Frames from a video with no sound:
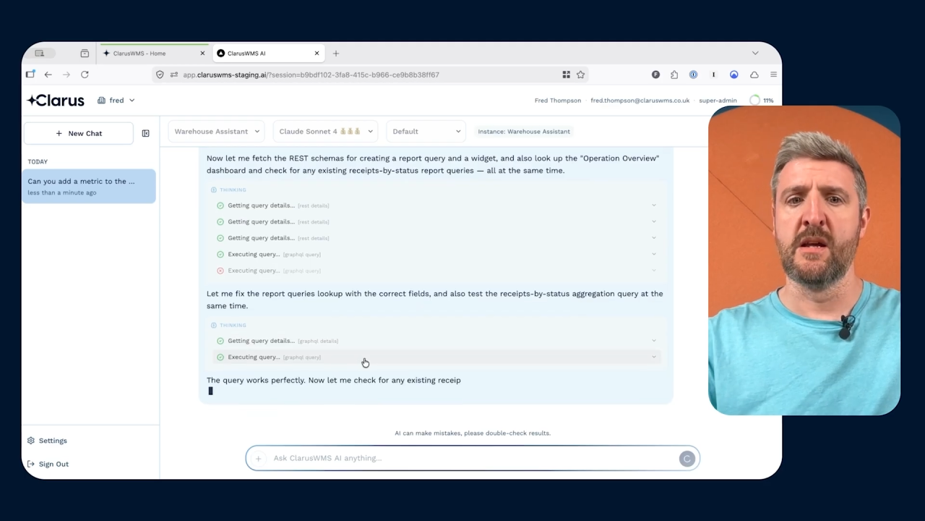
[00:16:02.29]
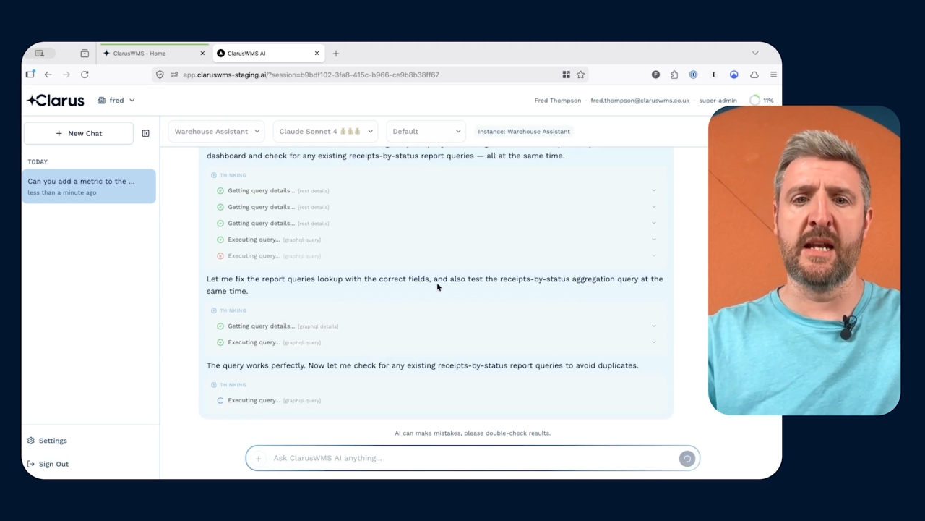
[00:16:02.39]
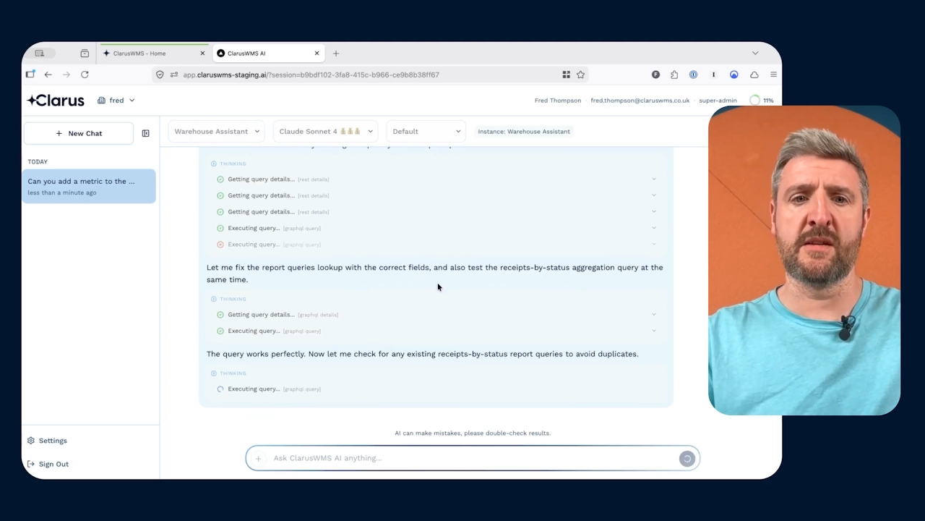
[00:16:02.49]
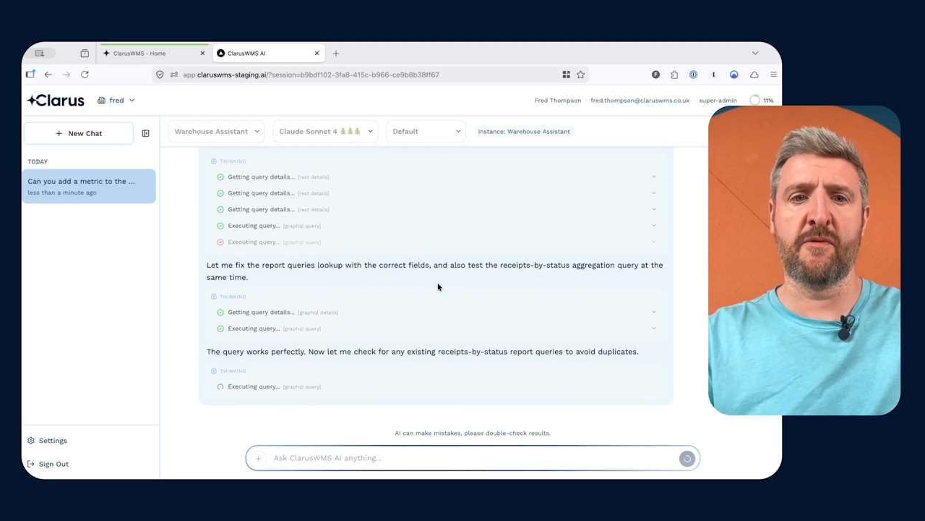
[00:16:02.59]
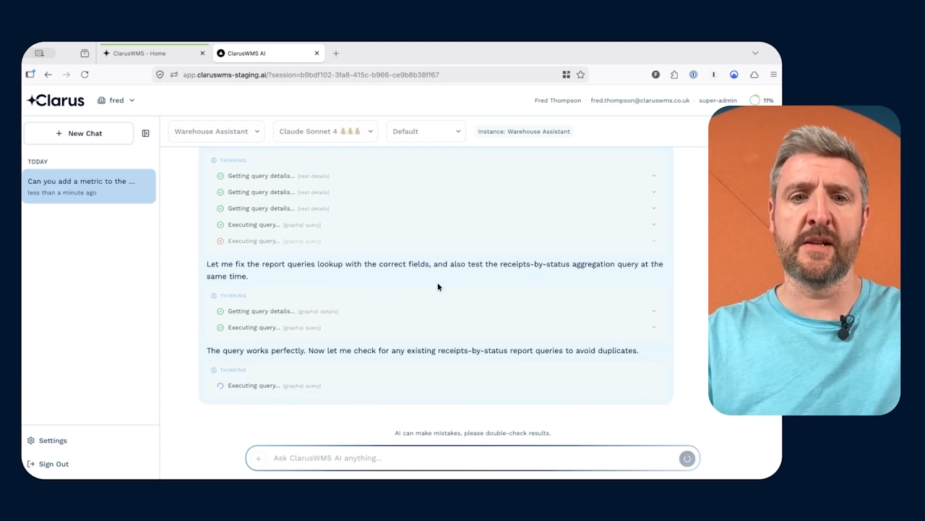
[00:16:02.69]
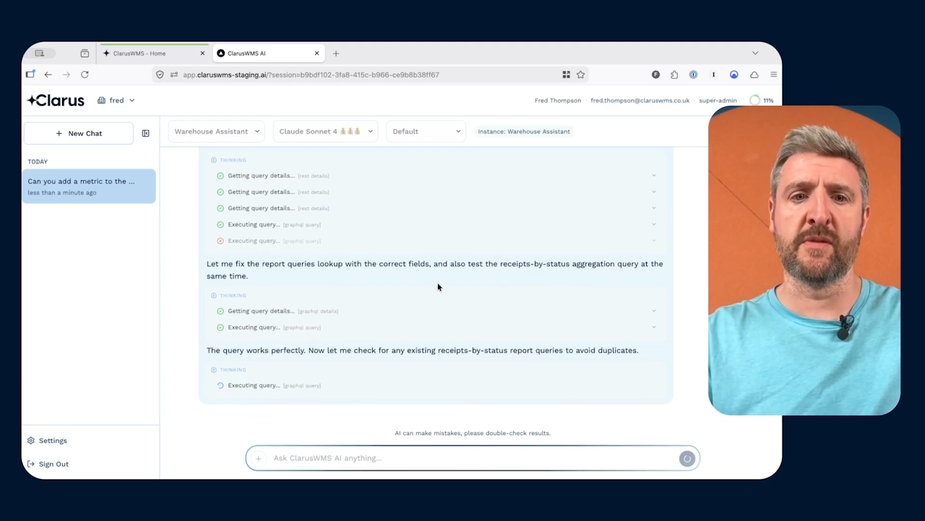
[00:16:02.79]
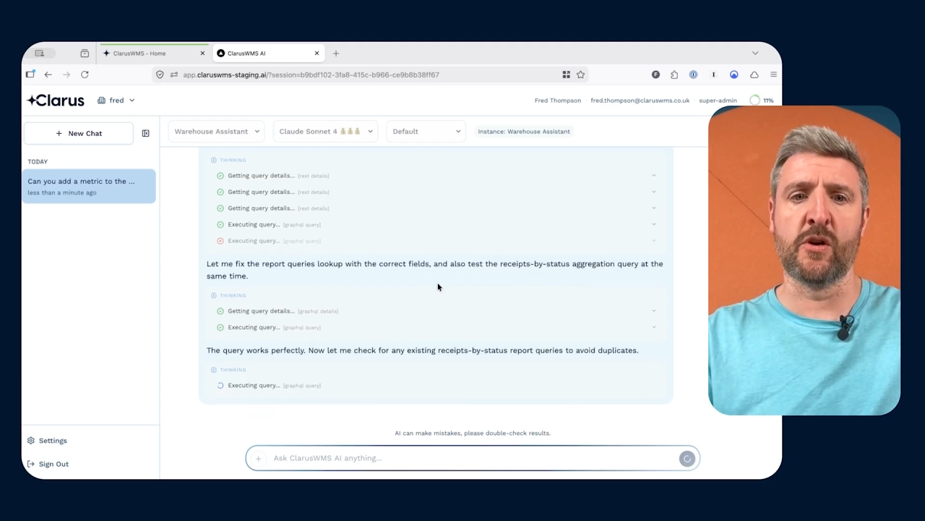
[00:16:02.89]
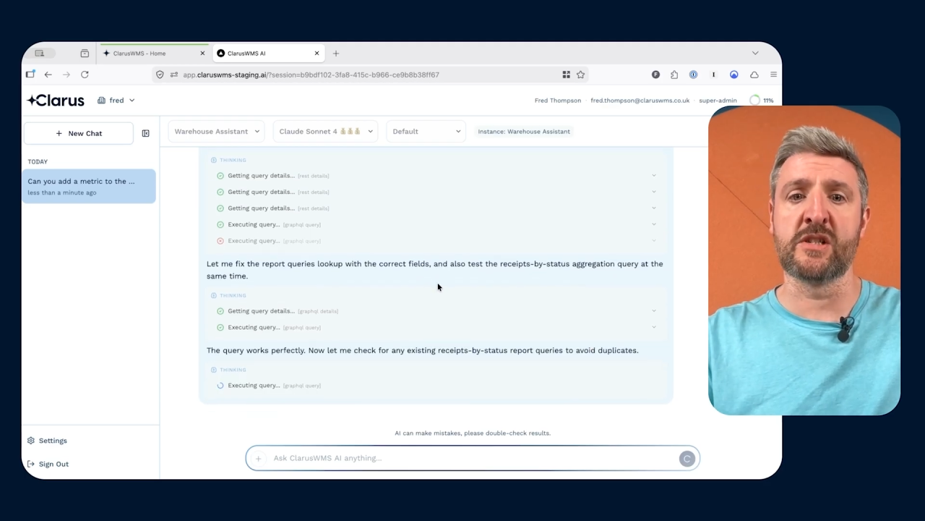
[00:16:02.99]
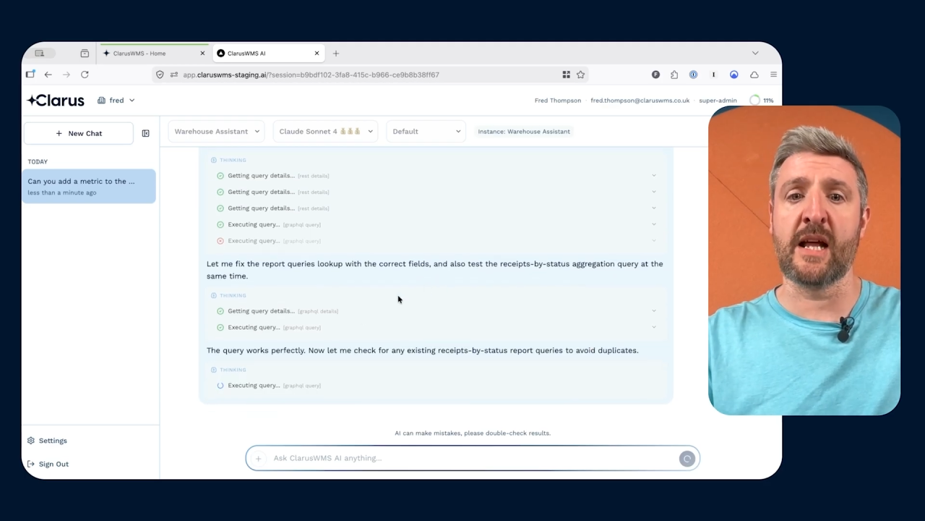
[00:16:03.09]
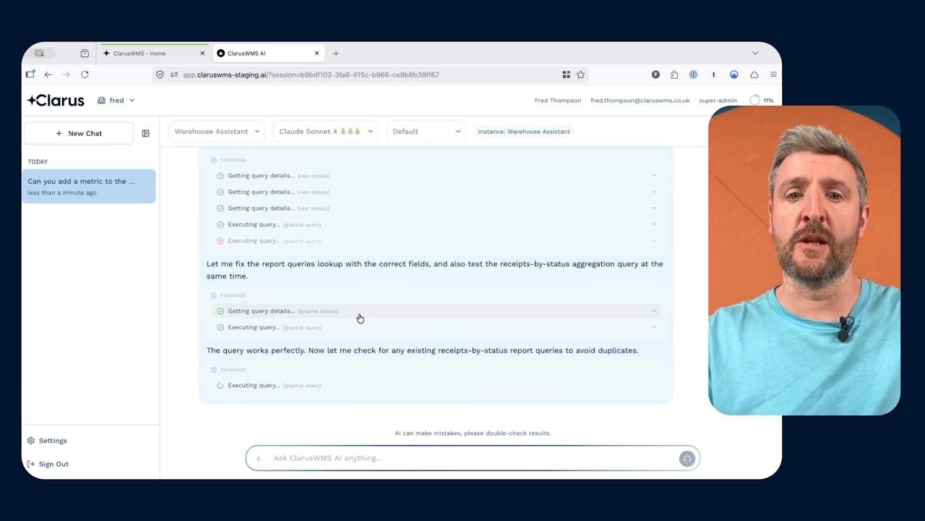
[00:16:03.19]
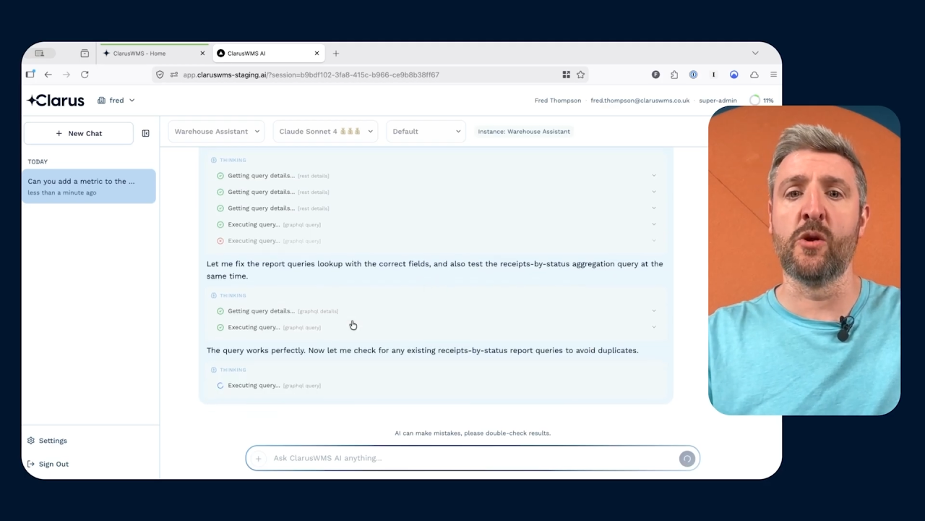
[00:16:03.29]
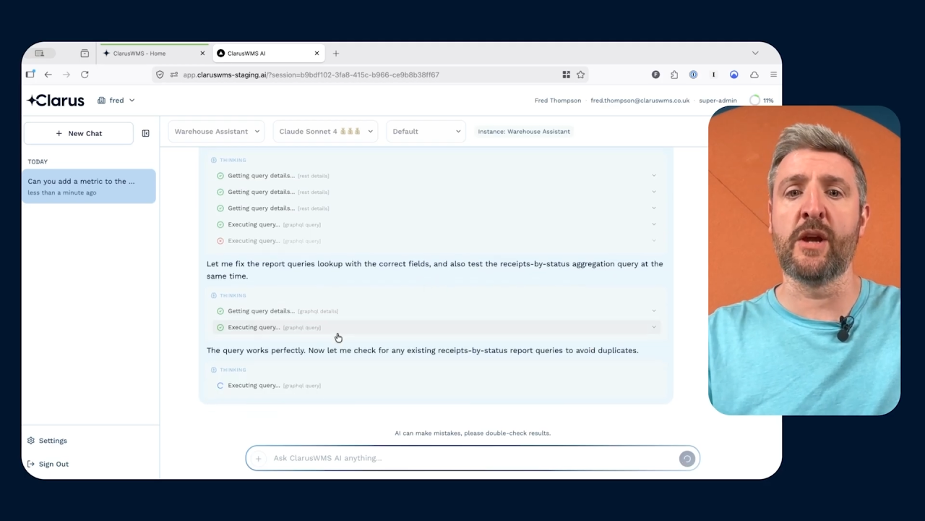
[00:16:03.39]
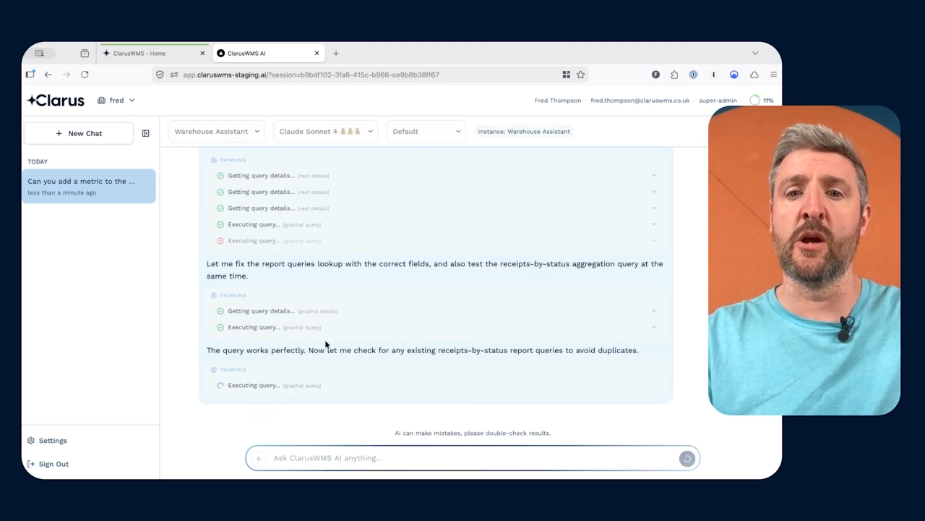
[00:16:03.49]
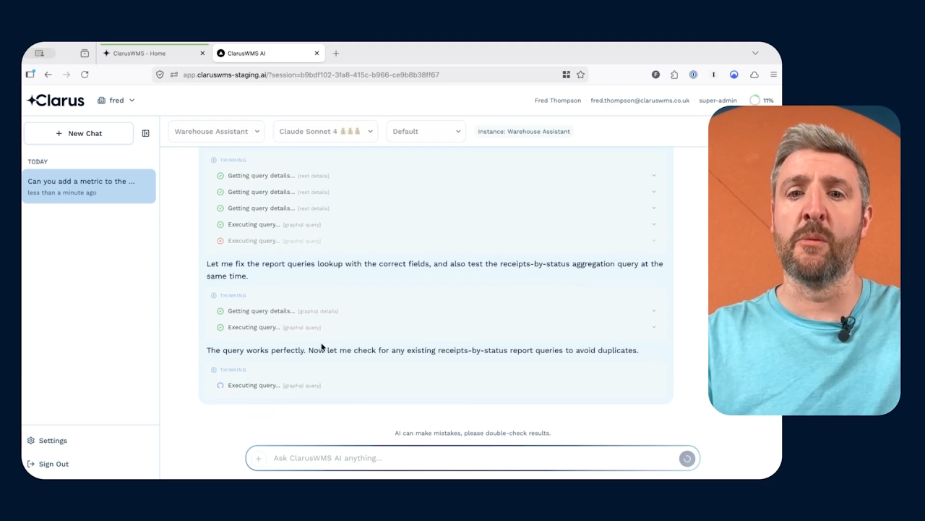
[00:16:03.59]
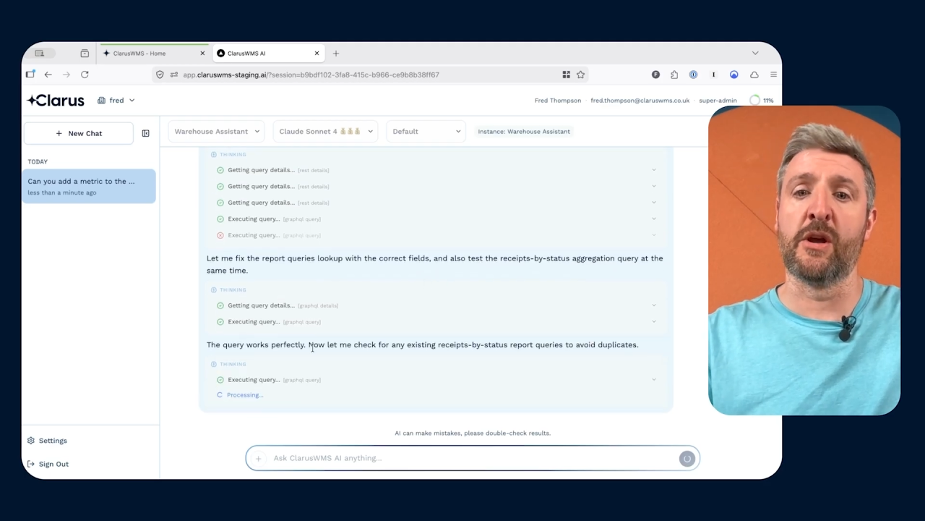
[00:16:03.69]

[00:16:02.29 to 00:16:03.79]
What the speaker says: and it's effectively going to start looking